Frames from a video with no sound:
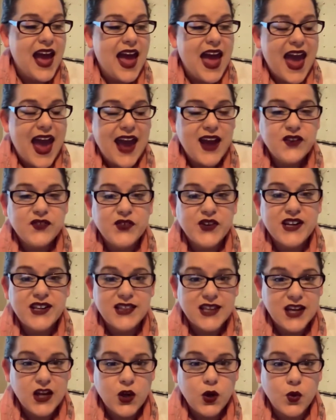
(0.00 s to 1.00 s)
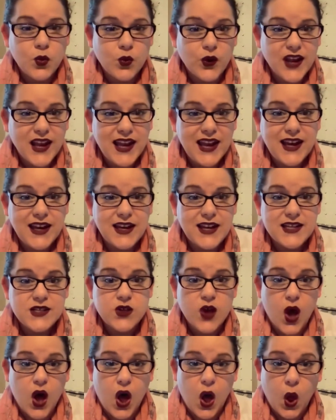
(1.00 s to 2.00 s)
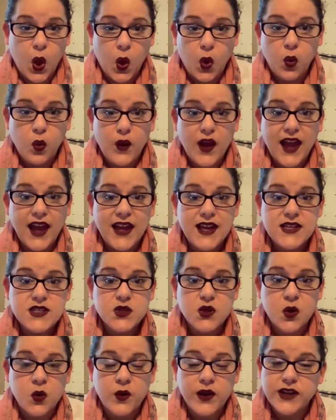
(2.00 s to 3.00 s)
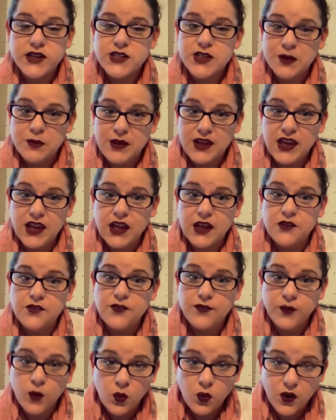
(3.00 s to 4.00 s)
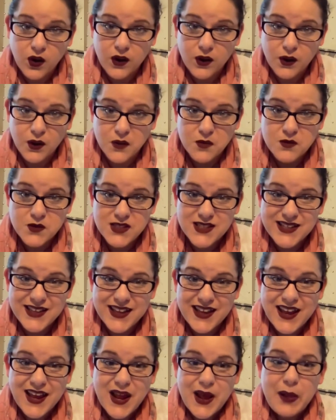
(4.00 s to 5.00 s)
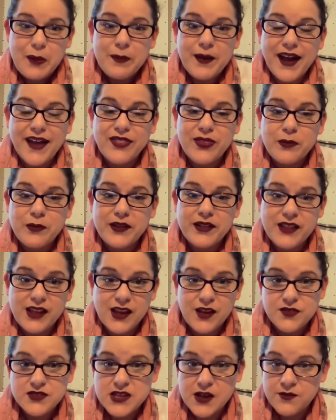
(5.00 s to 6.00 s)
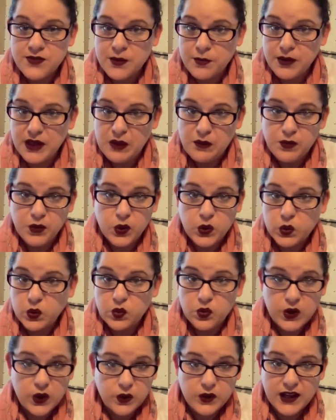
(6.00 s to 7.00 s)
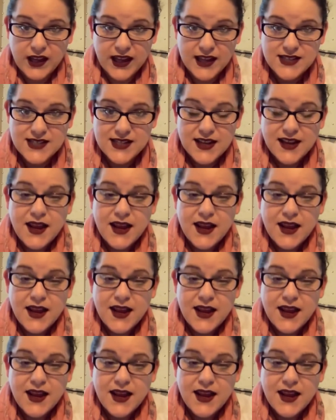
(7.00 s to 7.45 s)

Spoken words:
everything you read is always going to be informed by the beliefs of the people who wrote it,